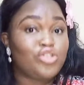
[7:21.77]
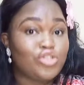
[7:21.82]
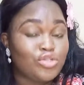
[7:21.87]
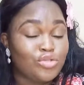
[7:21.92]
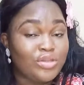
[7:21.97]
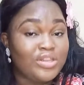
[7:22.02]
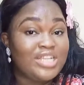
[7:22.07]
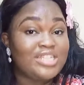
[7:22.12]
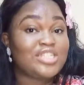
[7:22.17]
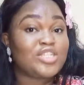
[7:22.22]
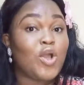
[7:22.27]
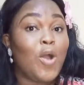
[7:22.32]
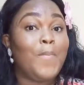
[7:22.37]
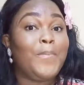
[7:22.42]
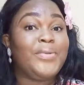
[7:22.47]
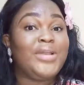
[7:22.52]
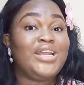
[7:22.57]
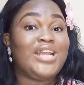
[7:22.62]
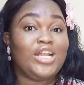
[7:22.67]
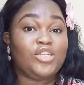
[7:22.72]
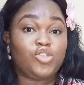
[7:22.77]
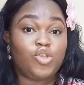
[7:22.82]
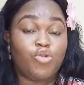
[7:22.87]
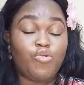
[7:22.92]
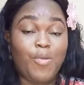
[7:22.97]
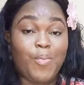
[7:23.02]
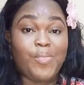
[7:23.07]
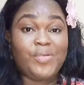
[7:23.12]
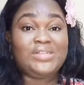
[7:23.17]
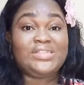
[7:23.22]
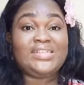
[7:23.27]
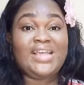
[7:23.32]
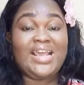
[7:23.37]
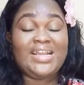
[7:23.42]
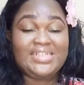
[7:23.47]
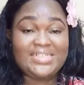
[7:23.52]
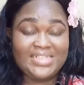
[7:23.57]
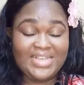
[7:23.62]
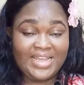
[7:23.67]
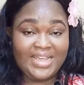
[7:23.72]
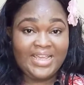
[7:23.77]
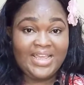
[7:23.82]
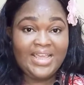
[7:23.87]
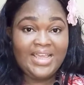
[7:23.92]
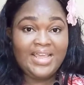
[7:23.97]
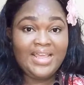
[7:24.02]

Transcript: to this company that you're representing.